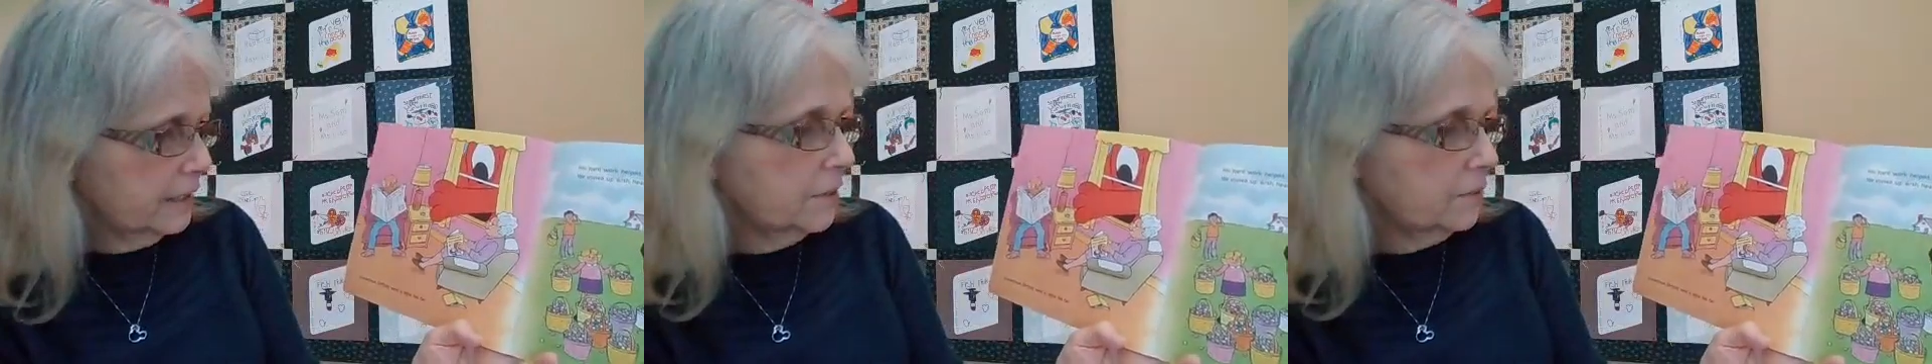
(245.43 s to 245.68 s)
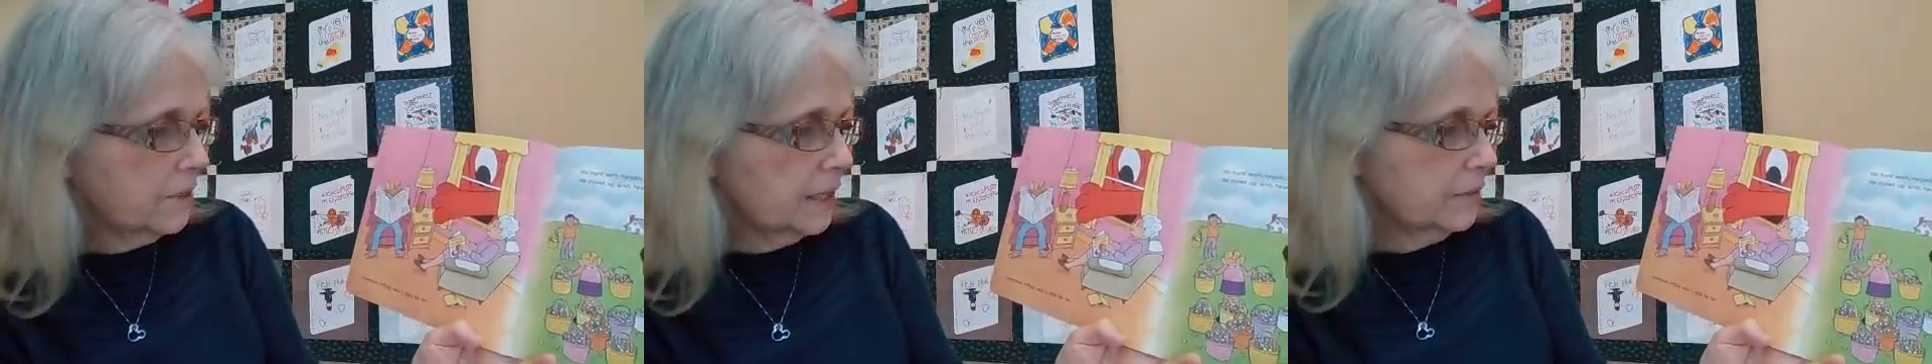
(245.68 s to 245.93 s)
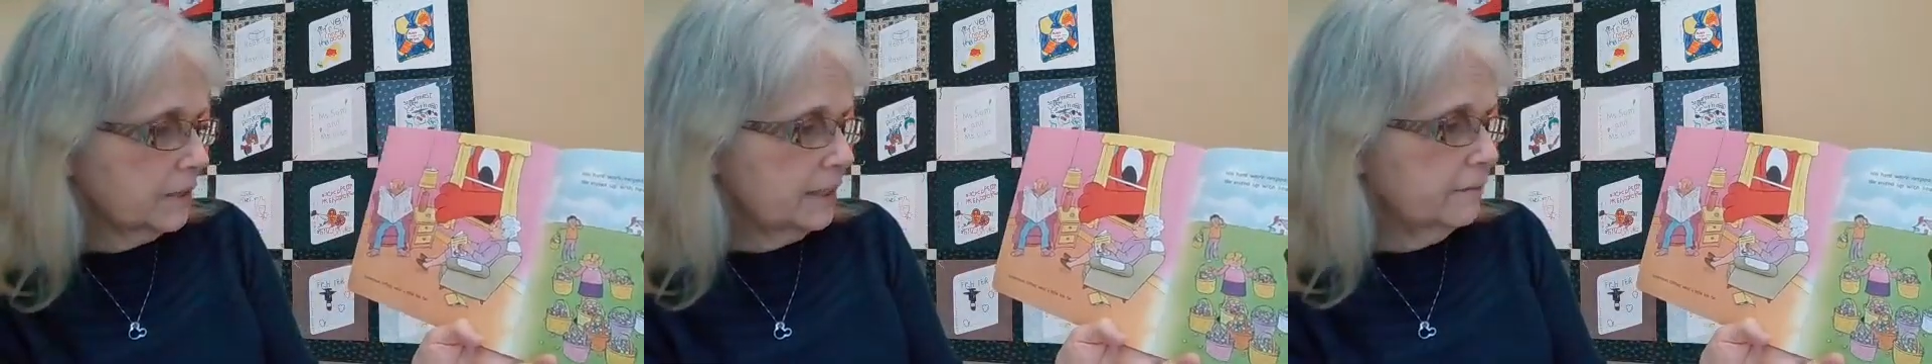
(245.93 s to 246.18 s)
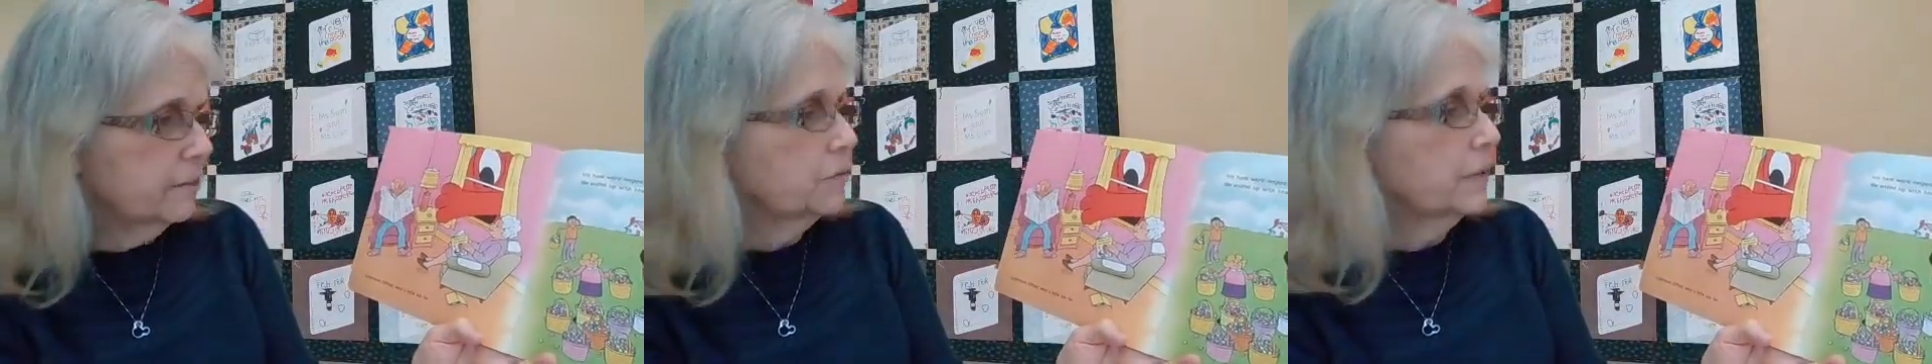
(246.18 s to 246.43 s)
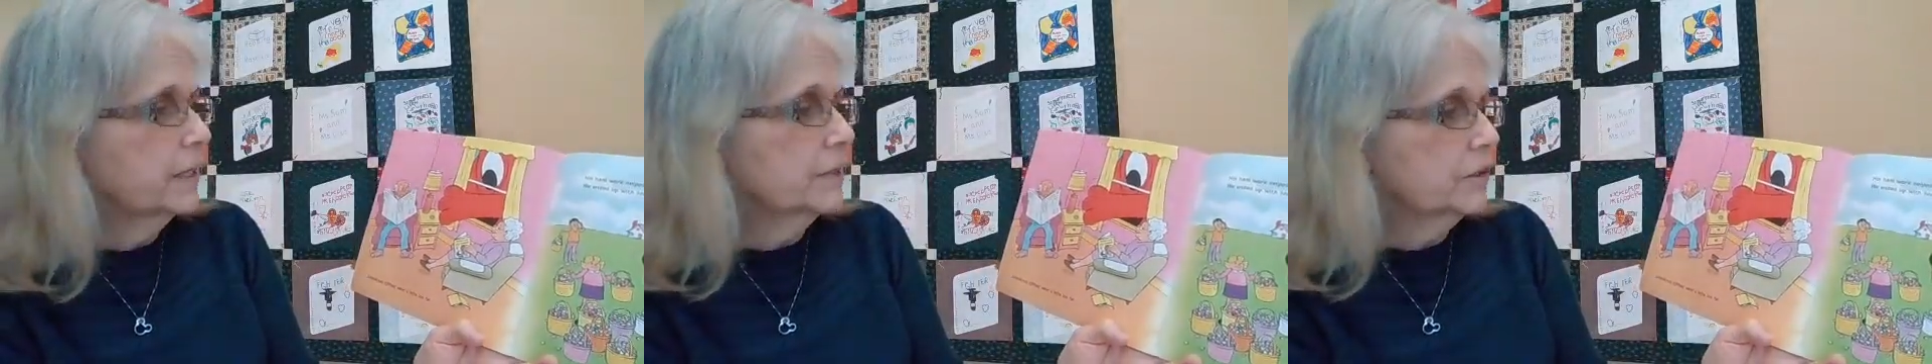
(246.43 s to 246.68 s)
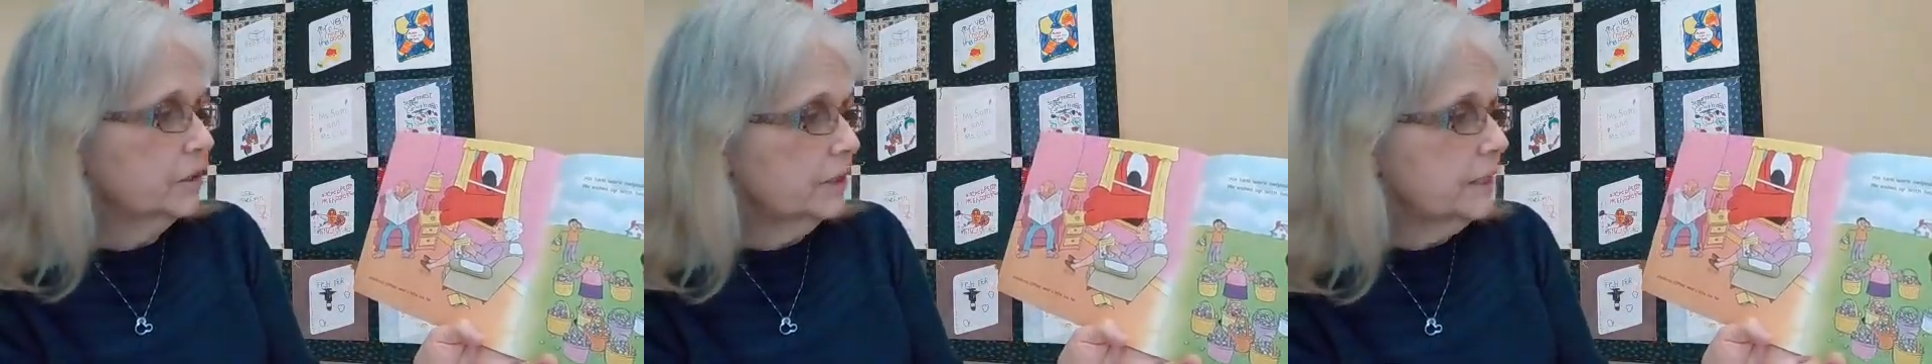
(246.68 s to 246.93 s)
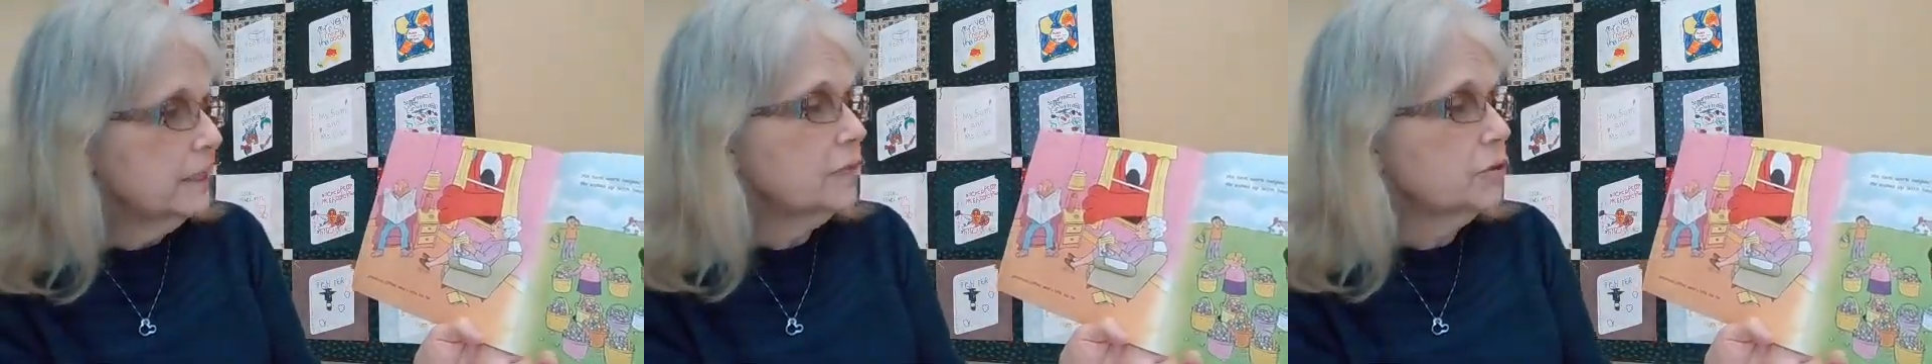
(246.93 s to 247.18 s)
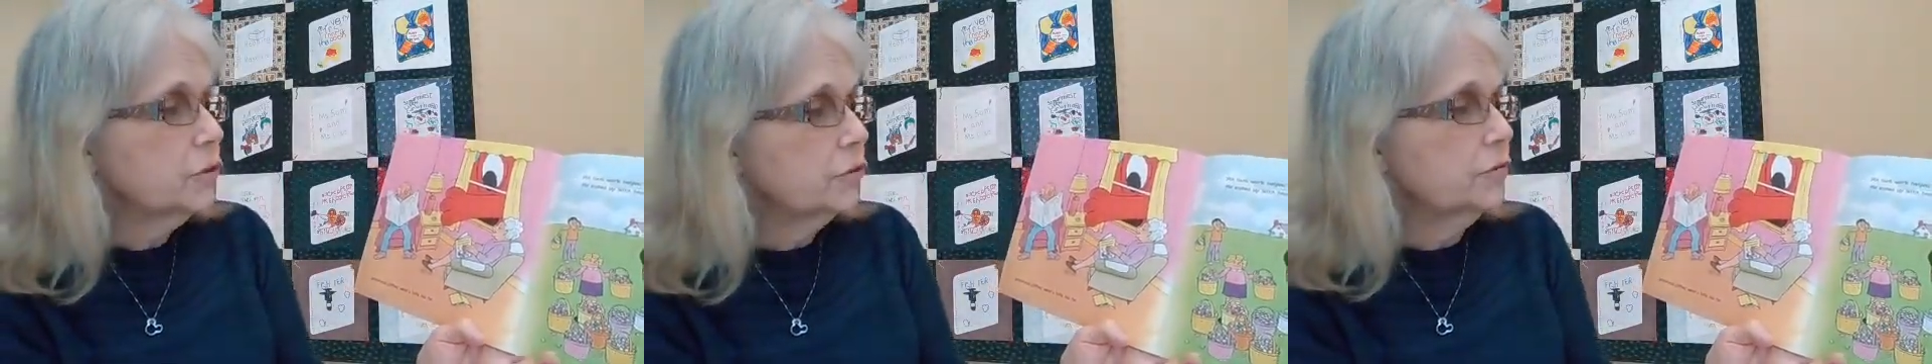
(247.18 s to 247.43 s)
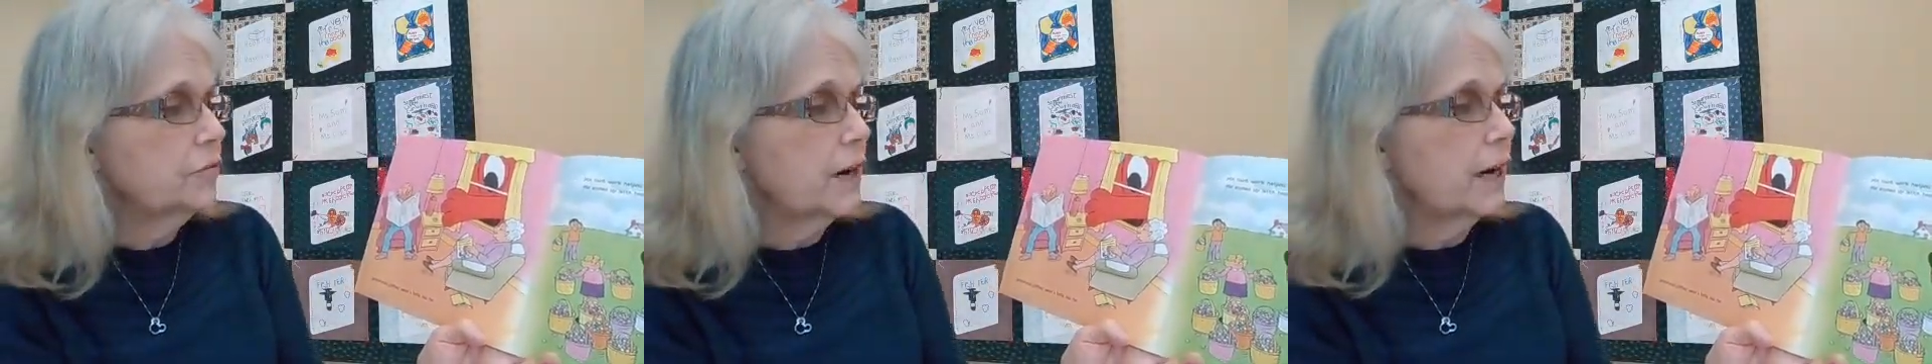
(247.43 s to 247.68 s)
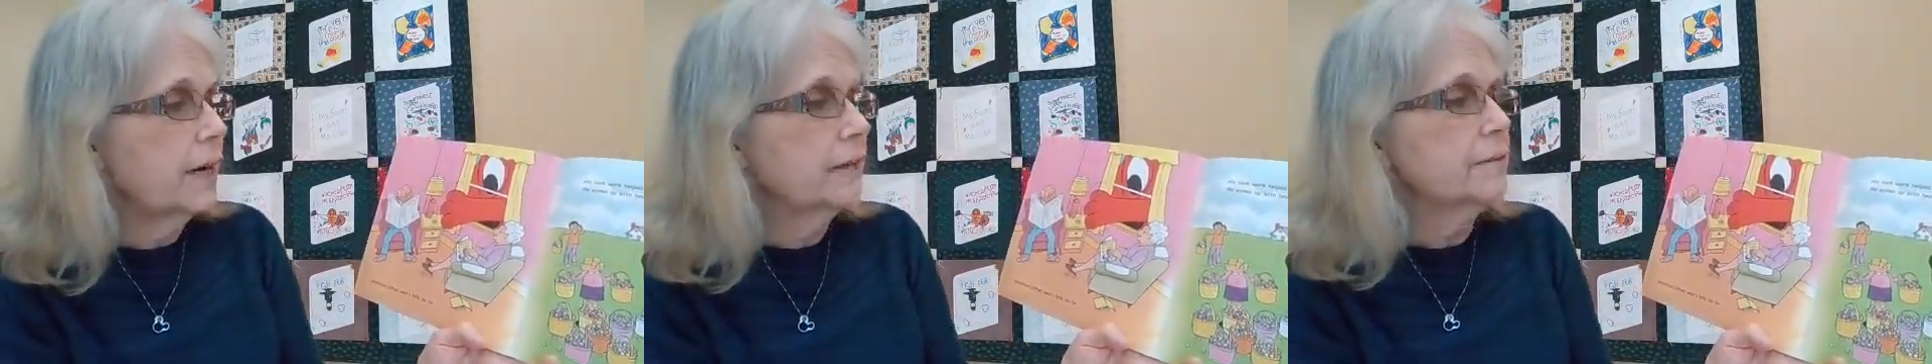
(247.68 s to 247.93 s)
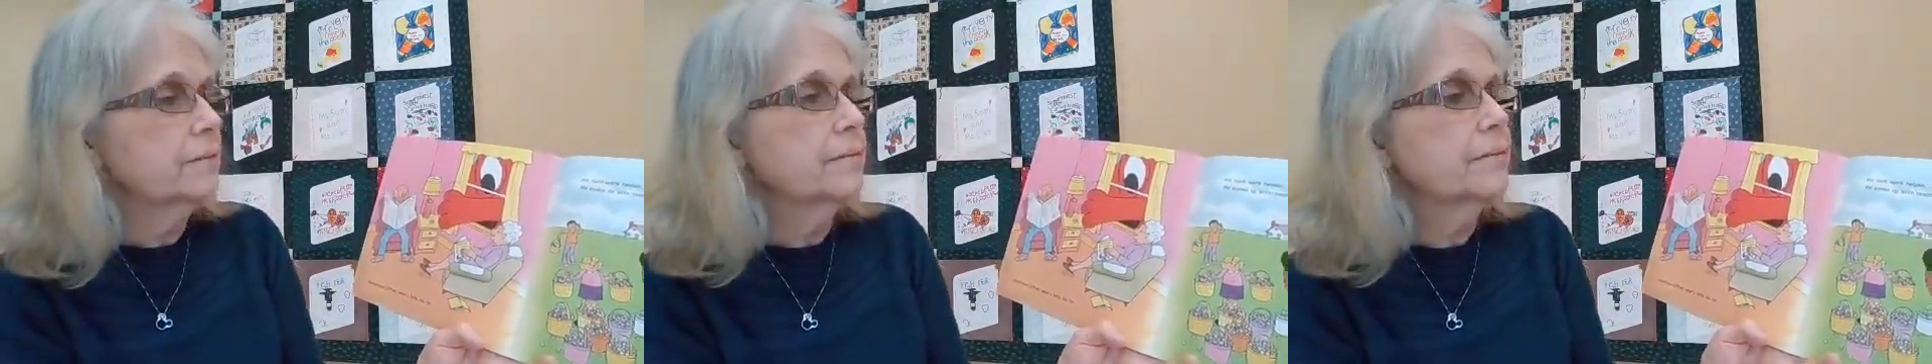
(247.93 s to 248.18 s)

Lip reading: Sometimes Clifford went a little too far.